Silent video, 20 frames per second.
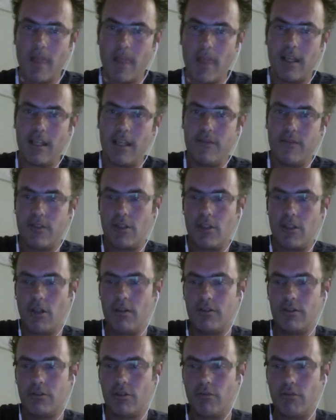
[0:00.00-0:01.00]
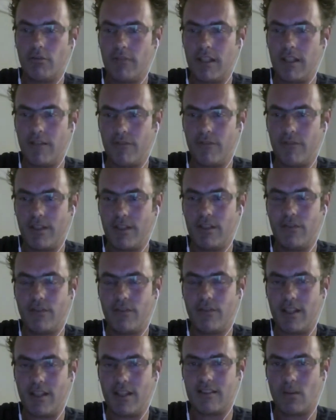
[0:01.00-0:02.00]
If you go into the reinvent
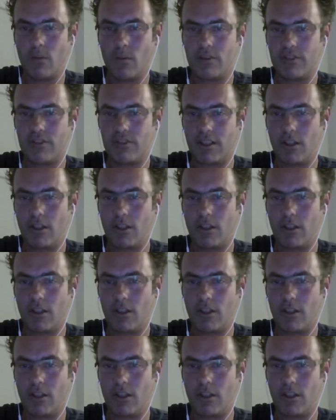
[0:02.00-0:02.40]
phase and we'll start